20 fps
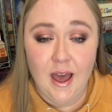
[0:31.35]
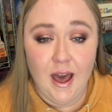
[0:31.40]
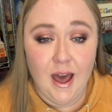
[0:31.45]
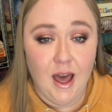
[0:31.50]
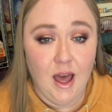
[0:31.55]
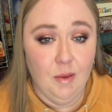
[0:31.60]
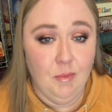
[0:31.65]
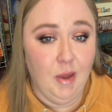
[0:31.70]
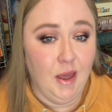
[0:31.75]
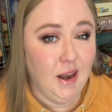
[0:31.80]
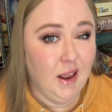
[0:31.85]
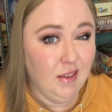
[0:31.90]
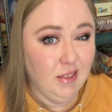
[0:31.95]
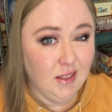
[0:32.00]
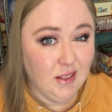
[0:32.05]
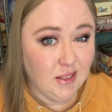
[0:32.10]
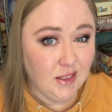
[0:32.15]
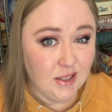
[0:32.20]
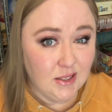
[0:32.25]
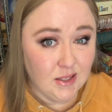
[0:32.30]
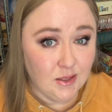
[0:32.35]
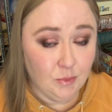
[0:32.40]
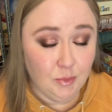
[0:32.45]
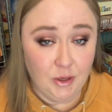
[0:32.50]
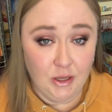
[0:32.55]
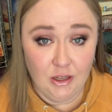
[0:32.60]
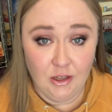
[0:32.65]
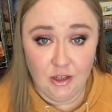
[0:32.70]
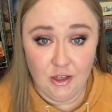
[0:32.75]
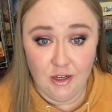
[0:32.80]
And I think this would
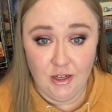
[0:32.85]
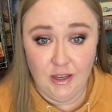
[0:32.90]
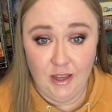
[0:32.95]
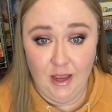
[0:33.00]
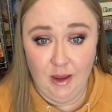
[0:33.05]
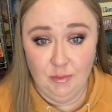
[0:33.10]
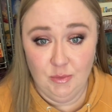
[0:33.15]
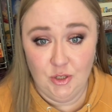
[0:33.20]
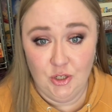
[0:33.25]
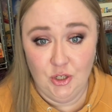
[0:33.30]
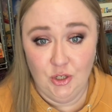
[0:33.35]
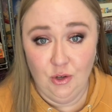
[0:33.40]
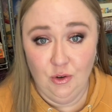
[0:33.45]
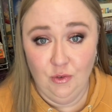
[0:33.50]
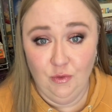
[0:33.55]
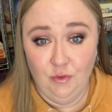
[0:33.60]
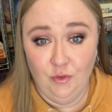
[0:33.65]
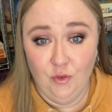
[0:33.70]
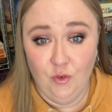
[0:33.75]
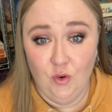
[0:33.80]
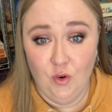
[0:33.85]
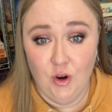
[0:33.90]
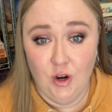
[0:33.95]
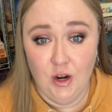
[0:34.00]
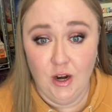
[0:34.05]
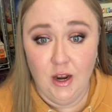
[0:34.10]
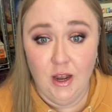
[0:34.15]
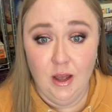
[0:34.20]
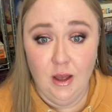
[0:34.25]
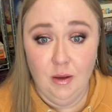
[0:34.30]
be a good game too
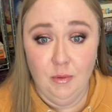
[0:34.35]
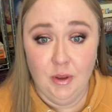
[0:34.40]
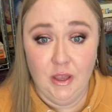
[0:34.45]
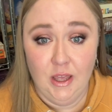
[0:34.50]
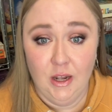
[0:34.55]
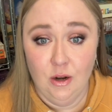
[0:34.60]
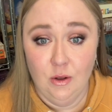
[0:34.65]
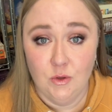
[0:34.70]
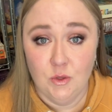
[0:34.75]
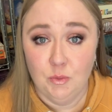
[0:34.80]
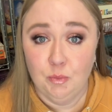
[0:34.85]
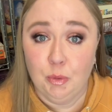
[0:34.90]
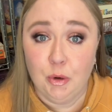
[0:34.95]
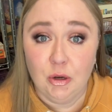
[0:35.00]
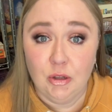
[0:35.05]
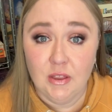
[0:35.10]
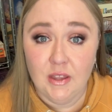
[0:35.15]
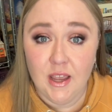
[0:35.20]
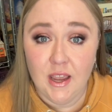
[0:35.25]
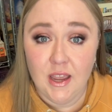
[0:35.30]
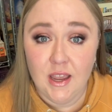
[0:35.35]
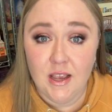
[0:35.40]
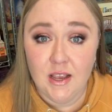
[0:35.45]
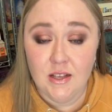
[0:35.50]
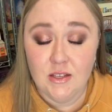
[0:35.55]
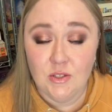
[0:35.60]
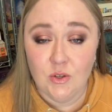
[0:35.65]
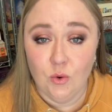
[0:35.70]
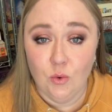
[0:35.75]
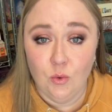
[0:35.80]
for kiddos'
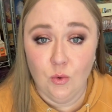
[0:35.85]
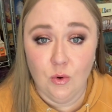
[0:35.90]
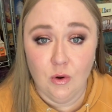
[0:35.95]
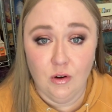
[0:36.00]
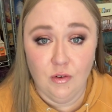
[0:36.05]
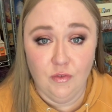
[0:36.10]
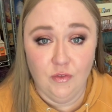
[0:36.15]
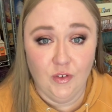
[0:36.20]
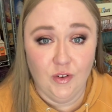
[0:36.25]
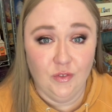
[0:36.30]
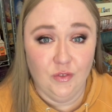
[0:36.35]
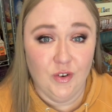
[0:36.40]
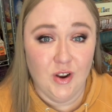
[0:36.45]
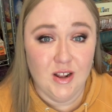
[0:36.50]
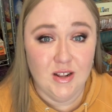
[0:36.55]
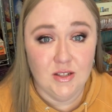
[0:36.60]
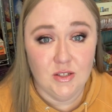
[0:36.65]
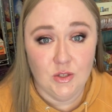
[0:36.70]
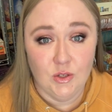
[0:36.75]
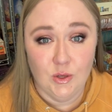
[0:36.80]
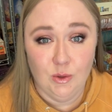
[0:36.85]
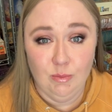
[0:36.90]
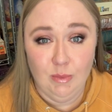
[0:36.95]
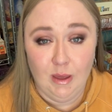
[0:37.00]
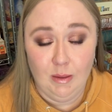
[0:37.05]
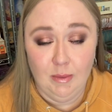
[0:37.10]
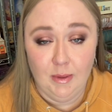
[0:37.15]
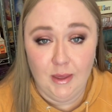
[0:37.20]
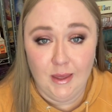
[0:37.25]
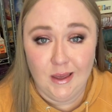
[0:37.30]
birthdays or for friends who
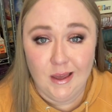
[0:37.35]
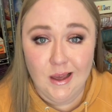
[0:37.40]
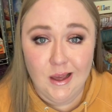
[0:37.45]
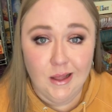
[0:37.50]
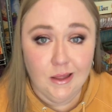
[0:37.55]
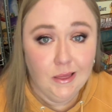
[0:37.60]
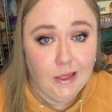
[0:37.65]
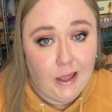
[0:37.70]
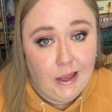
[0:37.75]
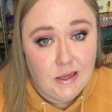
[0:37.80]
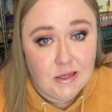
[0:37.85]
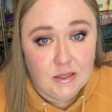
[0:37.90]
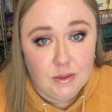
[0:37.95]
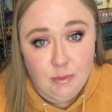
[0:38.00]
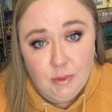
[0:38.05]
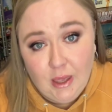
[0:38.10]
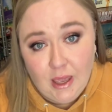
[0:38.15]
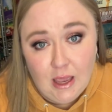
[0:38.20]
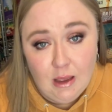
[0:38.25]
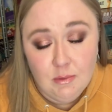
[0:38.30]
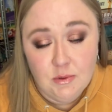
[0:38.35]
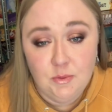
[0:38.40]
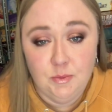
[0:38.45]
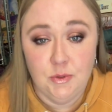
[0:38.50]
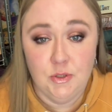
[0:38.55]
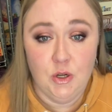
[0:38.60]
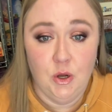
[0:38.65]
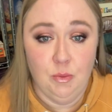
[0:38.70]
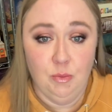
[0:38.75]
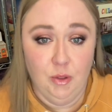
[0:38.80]
maybe like some games
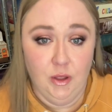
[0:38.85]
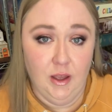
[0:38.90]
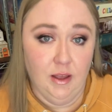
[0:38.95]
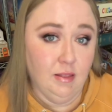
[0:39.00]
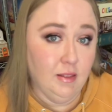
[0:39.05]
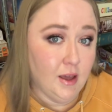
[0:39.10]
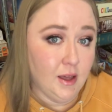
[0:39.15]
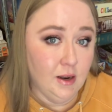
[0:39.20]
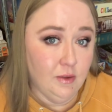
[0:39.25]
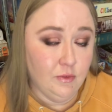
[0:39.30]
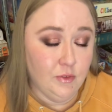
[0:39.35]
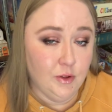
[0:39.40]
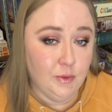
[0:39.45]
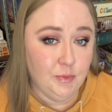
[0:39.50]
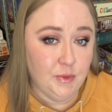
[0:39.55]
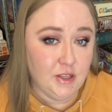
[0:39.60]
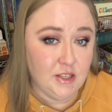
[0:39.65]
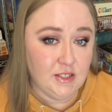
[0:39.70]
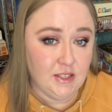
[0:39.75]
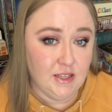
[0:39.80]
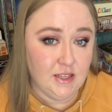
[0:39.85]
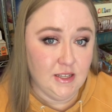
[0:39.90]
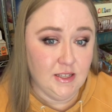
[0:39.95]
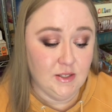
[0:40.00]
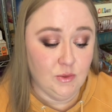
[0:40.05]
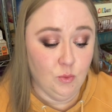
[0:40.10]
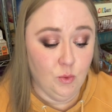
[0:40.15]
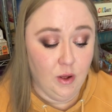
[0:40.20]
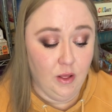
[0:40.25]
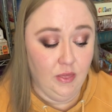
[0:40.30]
but don't play a lot of them. This
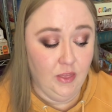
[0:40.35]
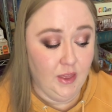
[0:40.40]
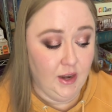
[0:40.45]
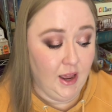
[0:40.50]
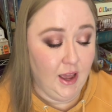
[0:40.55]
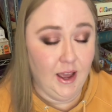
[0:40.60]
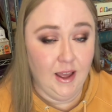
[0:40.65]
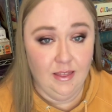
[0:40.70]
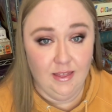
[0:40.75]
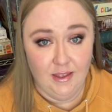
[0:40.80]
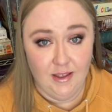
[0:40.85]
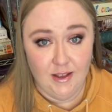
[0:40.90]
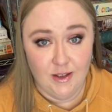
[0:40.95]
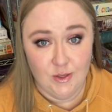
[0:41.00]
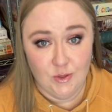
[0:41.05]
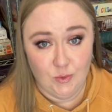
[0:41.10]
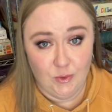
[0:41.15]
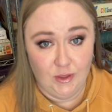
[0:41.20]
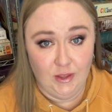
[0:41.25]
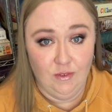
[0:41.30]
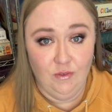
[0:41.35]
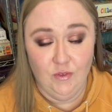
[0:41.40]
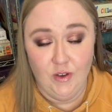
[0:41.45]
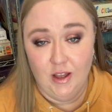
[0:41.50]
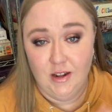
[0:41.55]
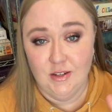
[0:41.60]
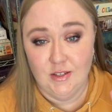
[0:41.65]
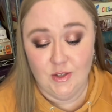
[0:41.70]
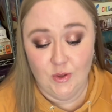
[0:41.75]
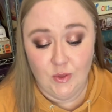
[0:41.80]
is one that I think is really
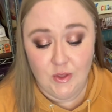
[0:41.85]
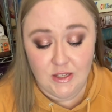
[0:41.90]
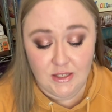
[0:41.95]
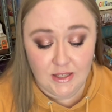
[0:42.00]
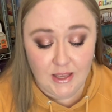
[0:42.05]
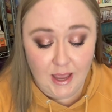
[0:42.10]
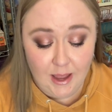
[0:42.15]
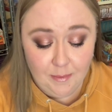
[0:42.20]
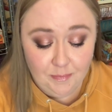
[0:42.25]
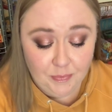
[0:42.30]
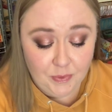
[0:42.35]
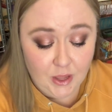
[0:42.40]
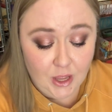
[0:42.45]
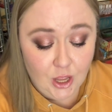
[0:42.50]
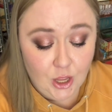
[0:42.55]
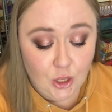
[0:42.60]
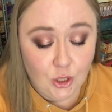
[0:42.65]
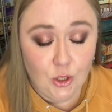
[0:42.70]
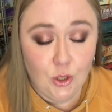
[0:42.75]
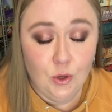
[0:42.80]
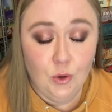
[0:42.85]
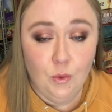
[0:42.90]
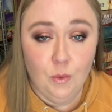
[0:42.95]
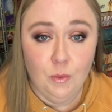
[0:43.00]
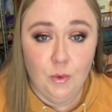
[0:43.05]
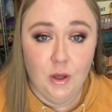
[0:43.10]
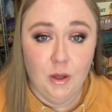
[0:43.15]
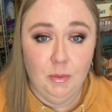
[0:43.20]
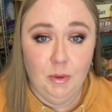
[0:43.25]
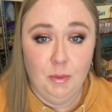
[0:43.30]
fun. So this game, you
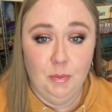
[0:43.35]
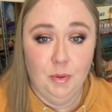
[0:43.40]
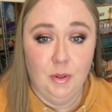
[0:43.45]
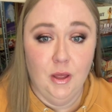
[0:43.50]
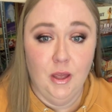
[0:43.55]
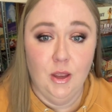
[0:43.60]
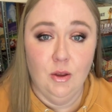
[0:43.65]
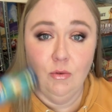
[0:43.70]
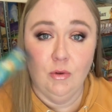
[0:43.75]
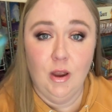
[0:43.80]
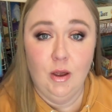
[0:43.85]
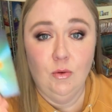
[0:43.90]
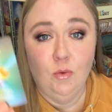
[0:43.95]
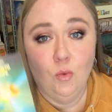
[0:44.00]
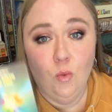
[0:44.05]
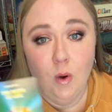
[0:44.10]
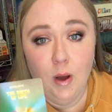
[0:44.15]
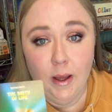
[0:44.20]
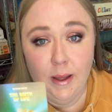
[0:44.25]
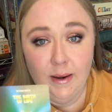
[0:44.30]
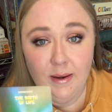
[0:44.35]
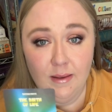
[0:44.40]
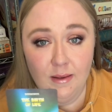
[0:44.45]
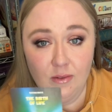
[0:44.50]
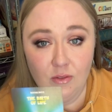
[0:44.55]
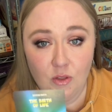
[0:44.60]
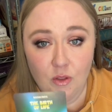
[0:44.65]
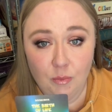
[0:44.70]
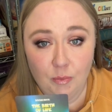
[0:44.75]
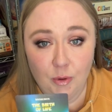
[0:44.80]
will be playing round 1,
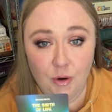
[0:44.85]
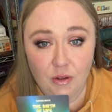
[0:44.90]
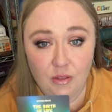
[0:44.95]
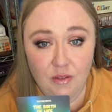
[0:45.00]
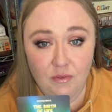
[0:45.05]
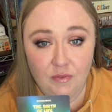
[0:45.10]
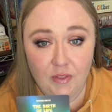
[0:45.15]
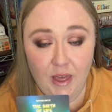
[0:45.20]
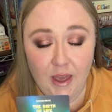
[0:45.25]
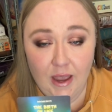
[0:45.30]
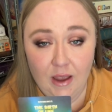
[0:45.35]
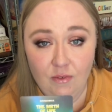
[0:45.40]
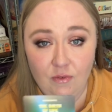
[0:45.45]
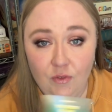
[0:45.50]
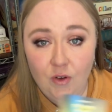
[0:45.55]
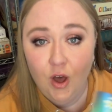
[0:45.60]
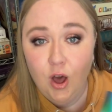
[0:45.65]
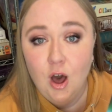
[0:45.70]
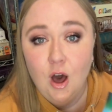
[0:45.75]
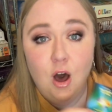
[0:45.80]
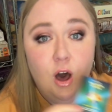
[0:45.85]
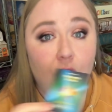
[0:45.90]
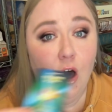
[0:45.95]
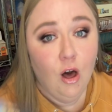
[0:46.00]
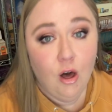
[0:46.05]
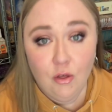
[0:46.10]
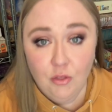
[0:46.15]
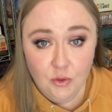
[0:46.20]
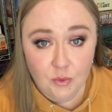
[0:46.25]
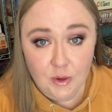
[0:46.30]
the birth of life,
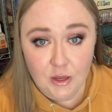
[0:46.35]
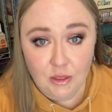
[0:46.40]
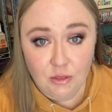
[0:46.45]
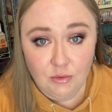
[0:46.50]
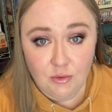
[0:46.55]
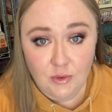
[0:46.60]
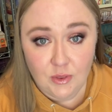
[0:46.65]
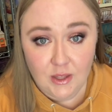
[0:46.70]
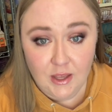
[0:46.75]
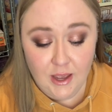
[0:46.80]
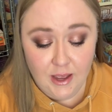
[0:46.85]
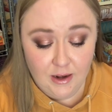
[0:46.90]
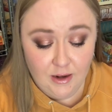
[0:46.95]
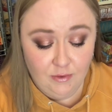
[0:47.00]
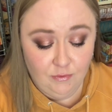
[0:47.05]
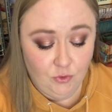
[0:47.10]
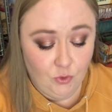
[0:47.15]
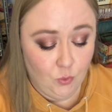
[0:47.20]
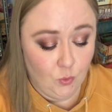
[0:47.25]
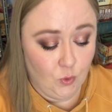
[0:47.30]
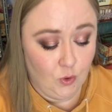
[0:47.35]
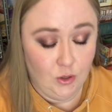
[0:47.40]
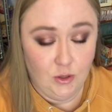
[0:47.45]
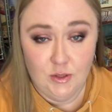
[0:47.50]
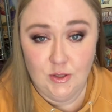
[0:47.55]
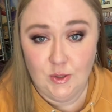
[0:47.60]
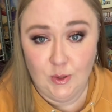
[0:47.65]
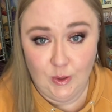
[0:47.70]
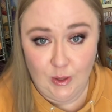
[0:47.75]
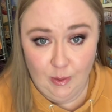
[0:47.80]
all the way through the end of the world.
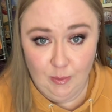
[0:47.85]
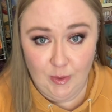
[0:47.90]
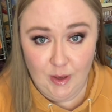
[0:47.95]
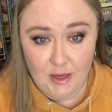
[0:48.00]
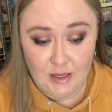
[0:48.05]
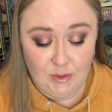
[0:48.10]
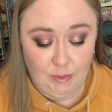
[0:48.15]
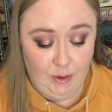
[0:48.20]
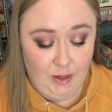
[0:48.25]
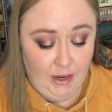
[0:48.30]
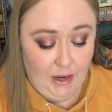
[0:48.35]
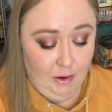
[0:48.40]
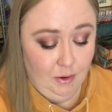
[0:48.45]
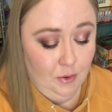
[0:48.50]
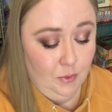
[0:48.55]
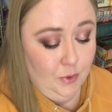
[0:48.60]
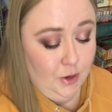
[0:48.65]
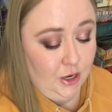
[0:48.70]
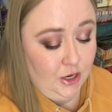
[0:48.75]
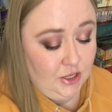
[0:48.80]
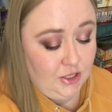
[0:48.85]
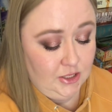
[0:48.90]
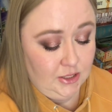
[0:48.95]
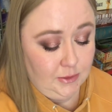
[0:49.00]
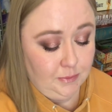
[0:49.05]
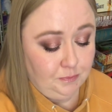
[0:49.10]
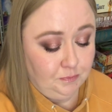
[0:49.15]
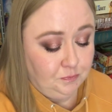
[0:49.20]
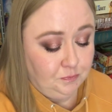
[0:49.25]
So let me explain how it works.